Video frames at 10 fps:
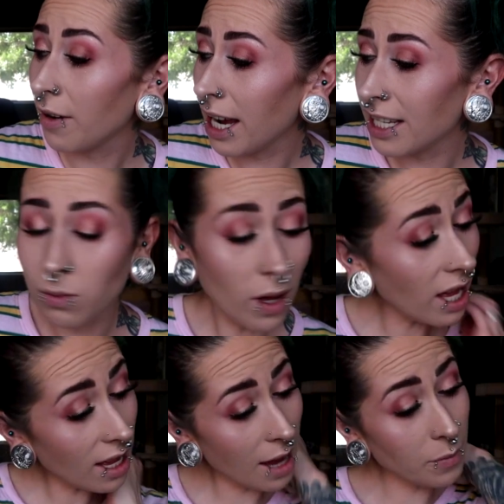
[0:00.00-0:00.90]
All right,
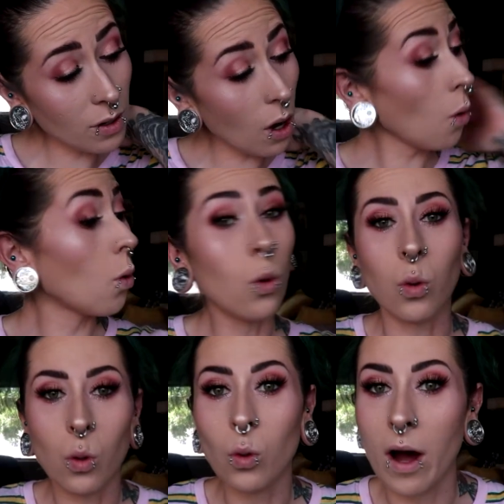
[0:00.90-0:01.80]
well, I'm,
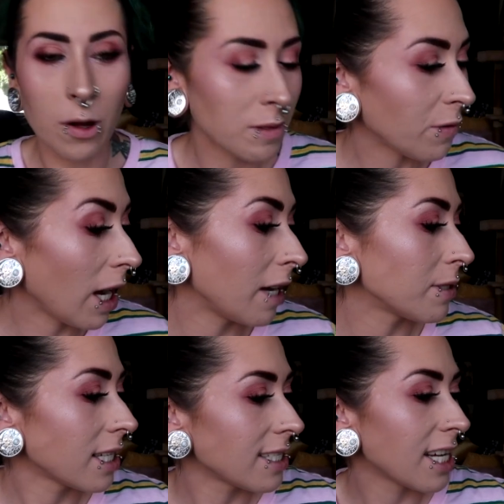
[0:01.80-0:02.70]
oh, oh, oh, I almost forgot I
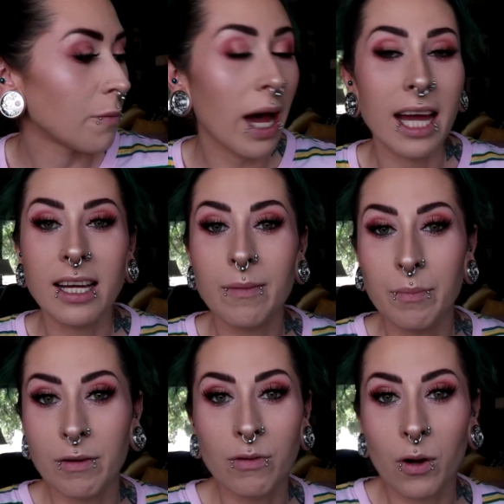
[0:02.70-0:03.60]
was gonna say goodbye
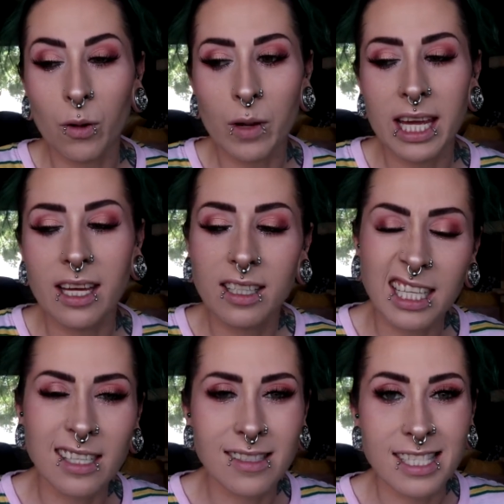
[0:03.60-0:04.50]
before we
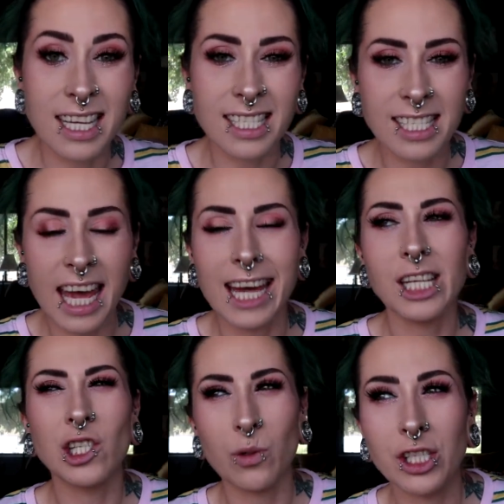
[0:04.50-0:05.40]
clean Ziggy's
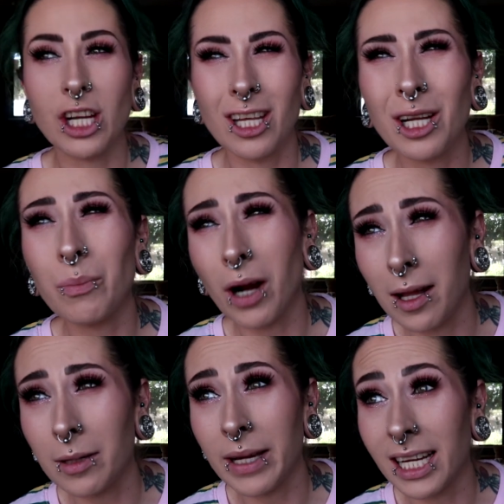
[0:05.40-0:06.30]
cage, which it'll
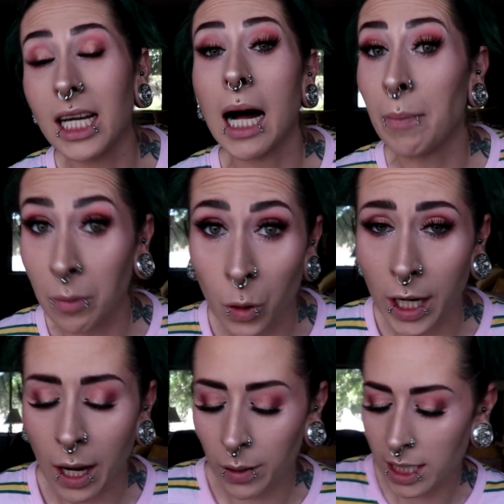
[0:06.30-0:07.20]
probably be in a couple
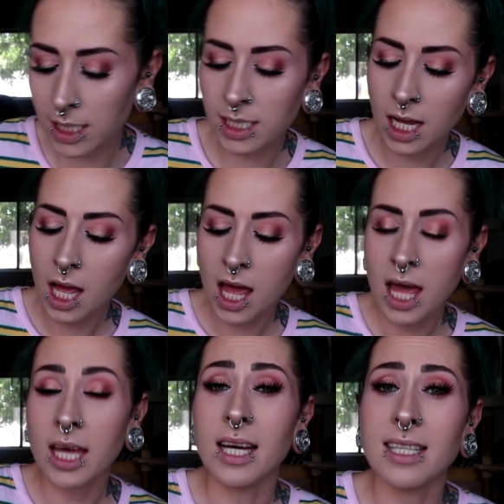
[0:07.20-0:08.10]
more hours
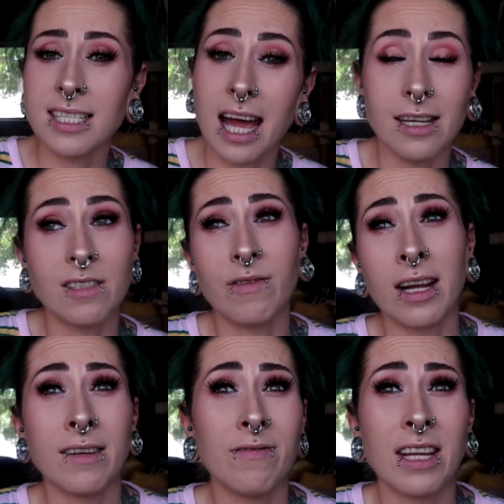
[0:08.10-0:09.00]
because yeah, I just
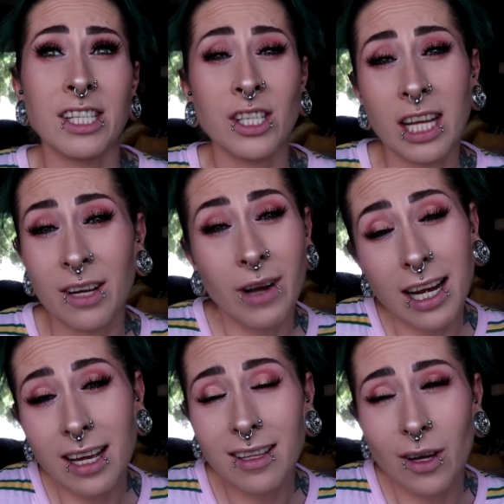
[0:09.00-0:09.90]
finished getting
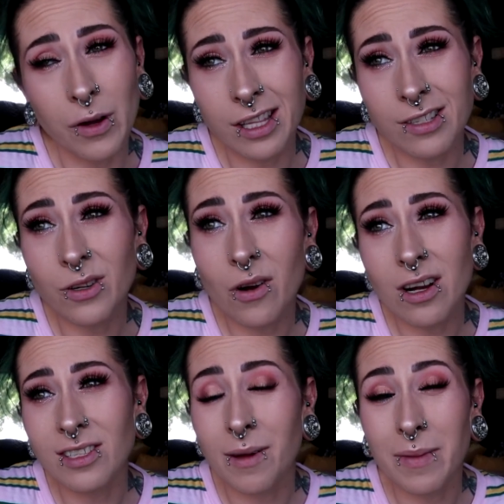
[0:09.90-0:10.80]
ready and then going to the
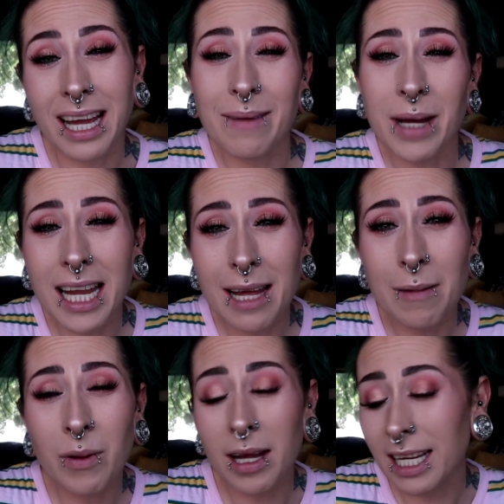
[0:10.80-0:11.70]
store. So I'm like, I'm
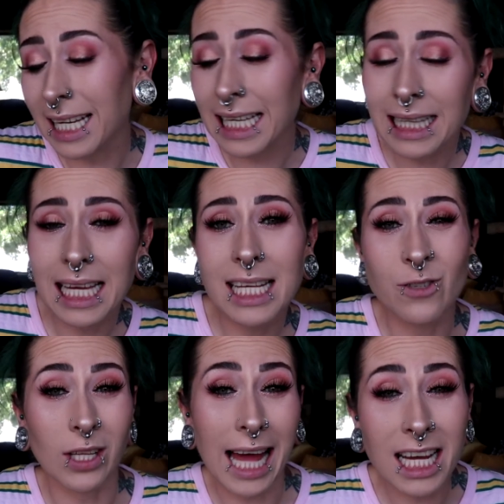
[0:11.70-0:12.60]
kinda probably gonna eat
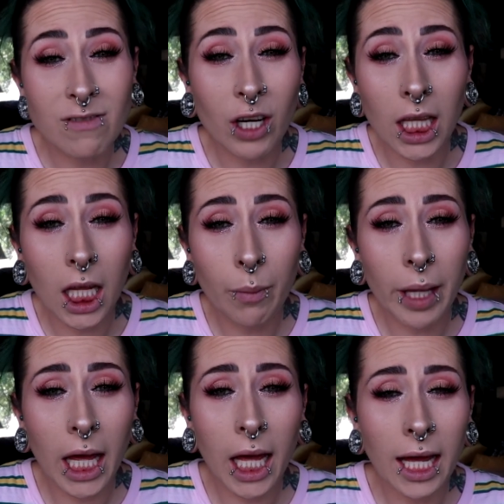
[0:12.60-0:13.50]
this, relax for a little
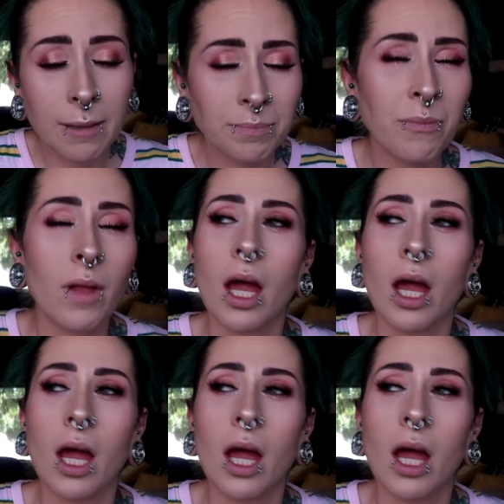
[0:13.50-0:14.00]
bit.